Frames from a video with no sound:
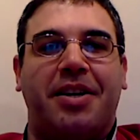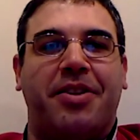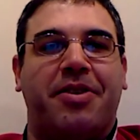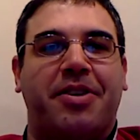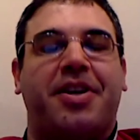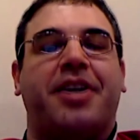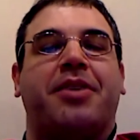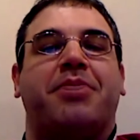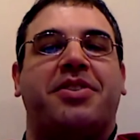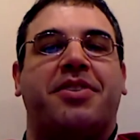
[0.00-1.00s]
either
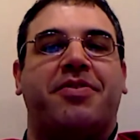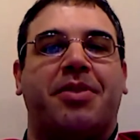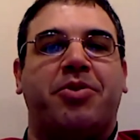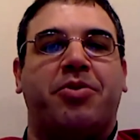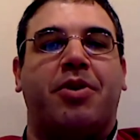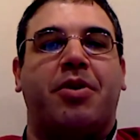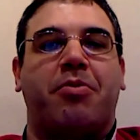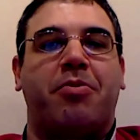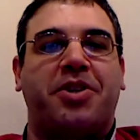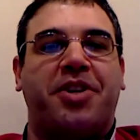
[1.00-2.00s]
entitlements of some sort,
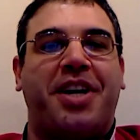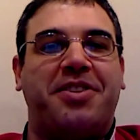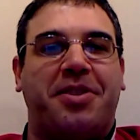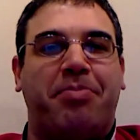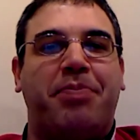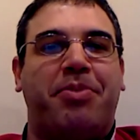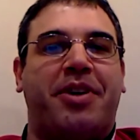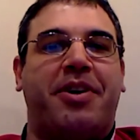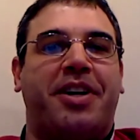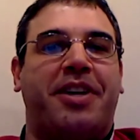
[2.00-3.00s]
in which case the
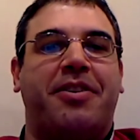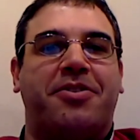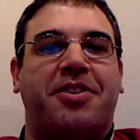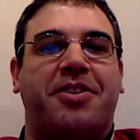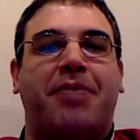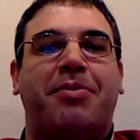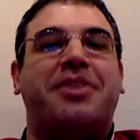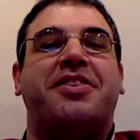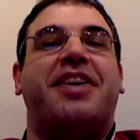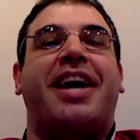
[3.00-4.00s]
people that are getting those
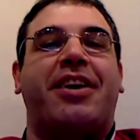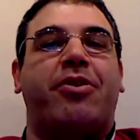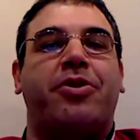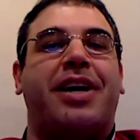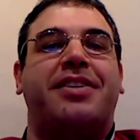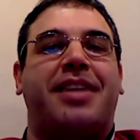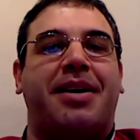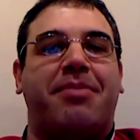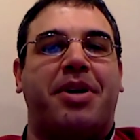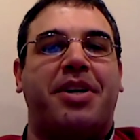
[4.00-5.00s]
entitlements can't hold on to
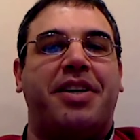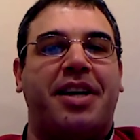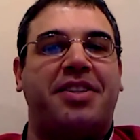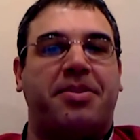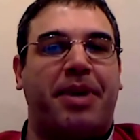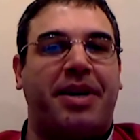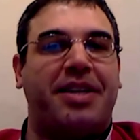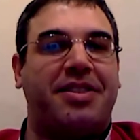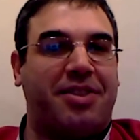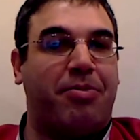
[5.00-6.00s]
that money and they
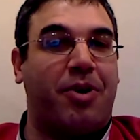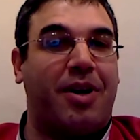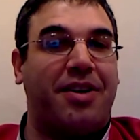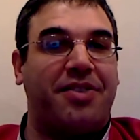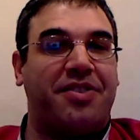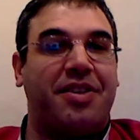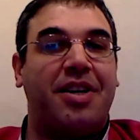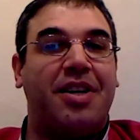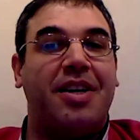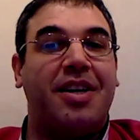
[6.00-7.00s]
spend it somewhere else,
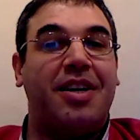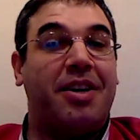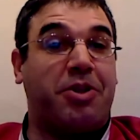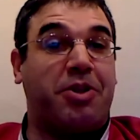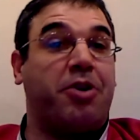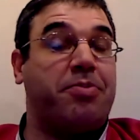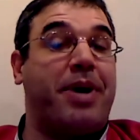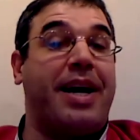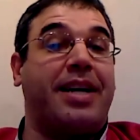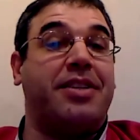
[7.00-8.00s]
which goes
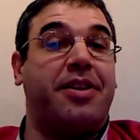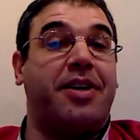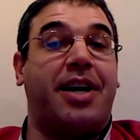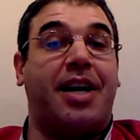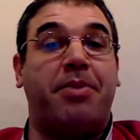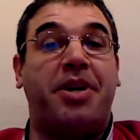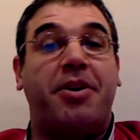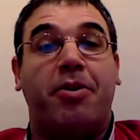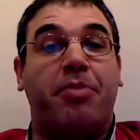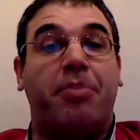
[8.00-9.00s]
back into the economy,
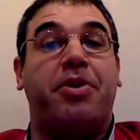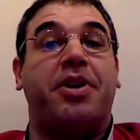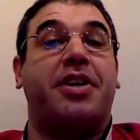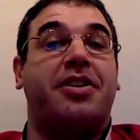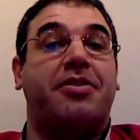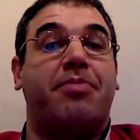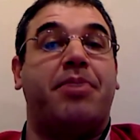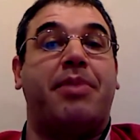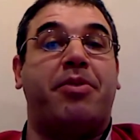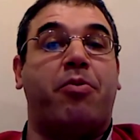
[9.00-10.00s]
or they're putting it into a
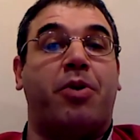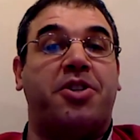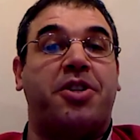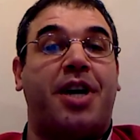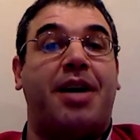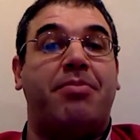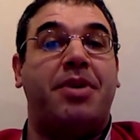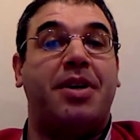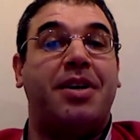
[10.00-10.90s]
public works job,